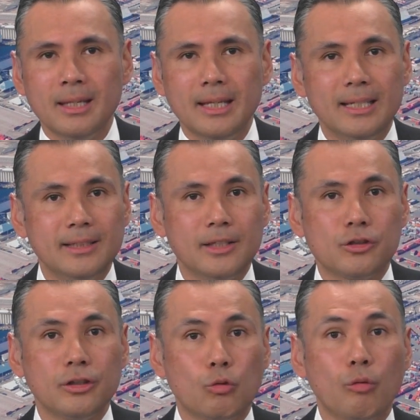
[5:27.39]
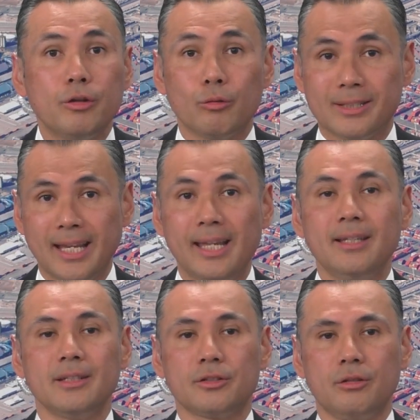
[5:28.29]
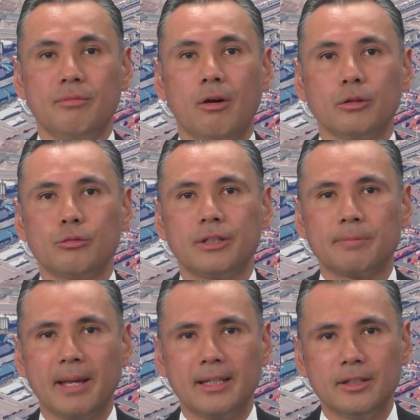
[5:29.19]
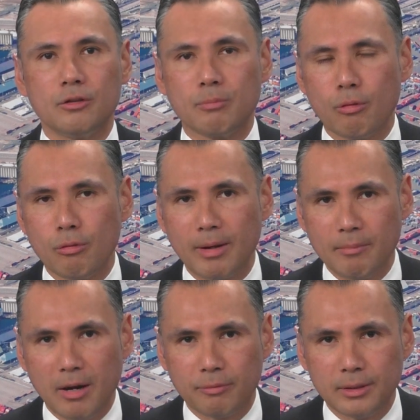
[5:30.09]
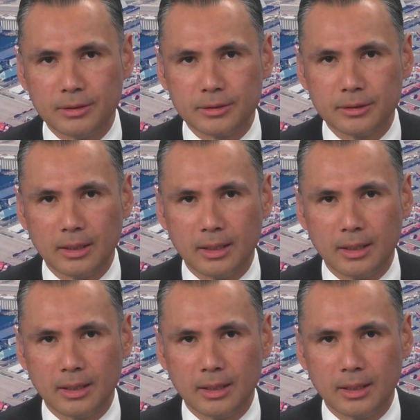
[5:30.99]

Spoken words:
In addition to growing your attendance, you've also expanded your program offerings.